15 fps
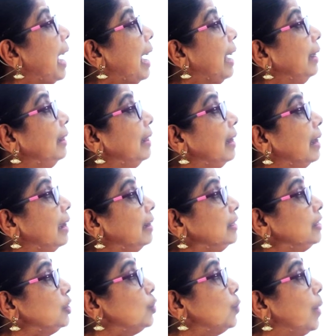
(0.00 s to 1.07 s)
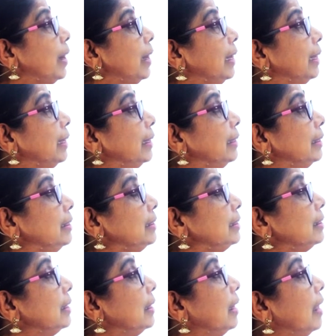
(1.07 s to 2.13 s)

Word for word: And the last one is